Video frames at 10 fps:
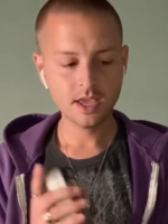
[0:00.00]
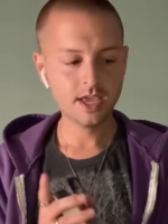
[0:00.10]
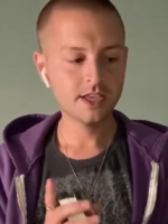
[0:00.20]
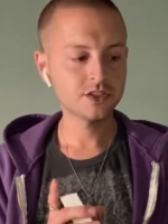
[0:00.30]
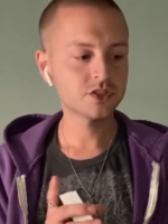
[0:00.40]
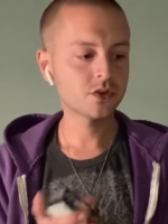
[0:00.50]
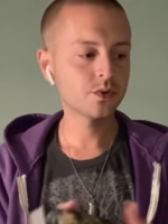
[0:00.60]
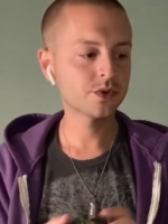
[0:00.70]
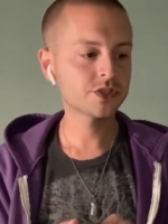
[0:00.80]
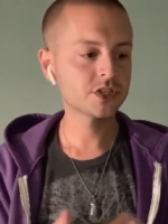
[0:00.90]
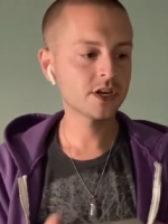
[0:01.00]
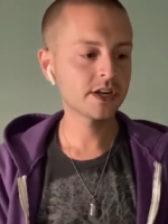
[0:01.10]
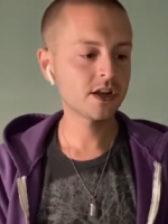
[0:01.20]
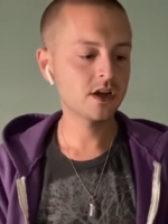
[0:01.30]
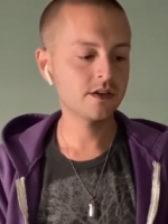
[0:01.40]
And so we're
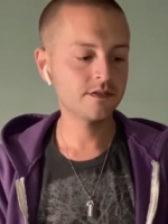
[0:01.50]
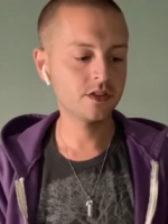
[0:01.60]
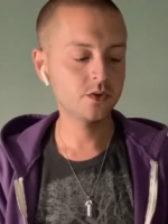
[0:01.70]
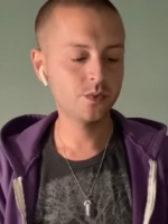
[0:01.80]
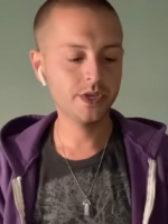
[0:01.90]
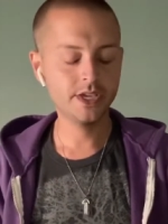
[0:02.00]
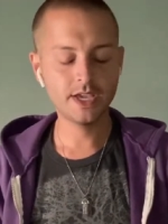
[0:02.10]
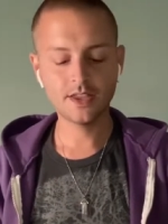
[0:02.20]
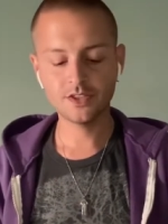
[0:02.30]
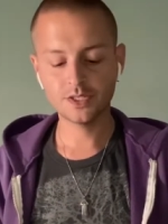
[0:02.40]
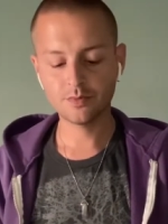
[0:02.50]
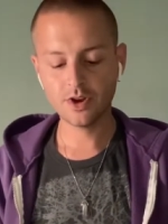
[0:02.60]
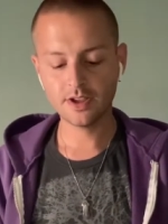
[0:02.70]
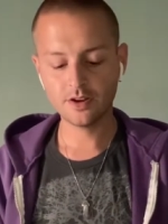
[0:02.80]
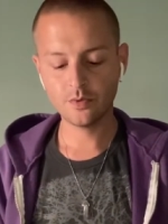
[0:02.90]
starting off the week and the
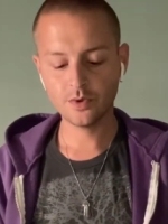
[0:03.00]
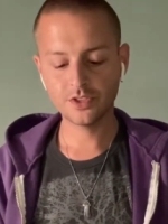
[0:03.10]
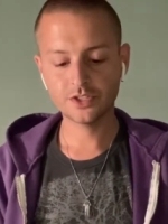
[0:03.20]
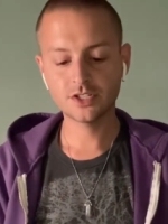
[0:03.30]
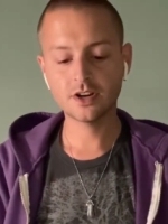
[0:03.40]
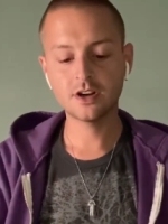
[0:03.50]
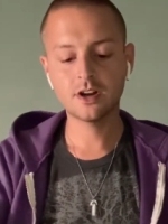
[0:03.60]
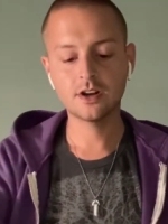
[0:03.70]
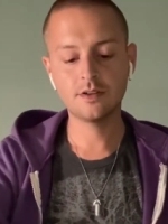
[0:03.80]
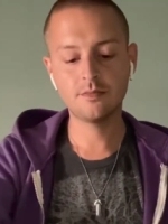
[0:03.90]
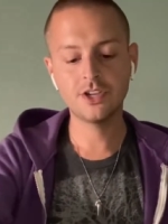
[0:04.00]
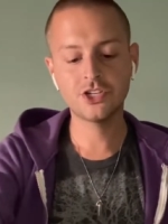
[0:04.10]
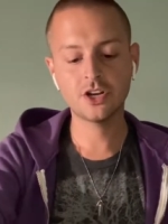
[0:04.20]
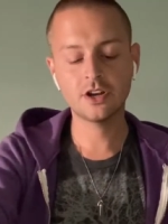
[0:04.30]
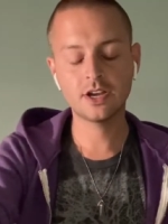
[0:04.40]
spread with the star card, Major
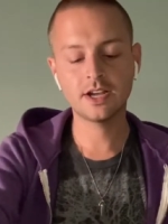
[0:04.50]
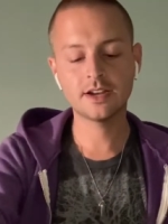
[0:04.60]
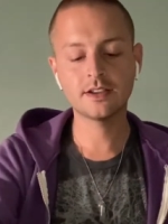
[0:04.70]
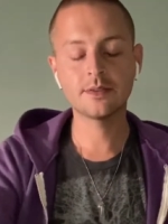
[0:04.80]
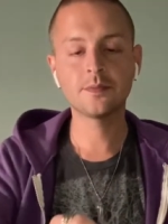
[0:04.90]
Arcana.